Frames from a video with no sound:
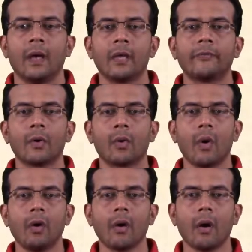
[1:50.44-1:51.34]
If you
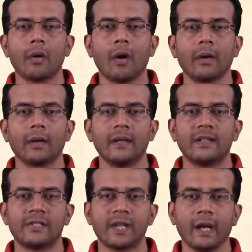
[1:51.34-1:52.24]
go long
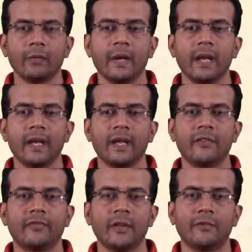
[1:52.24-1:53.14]
on January
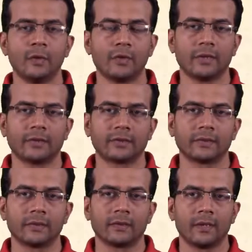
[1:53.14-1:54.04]
Nifty futures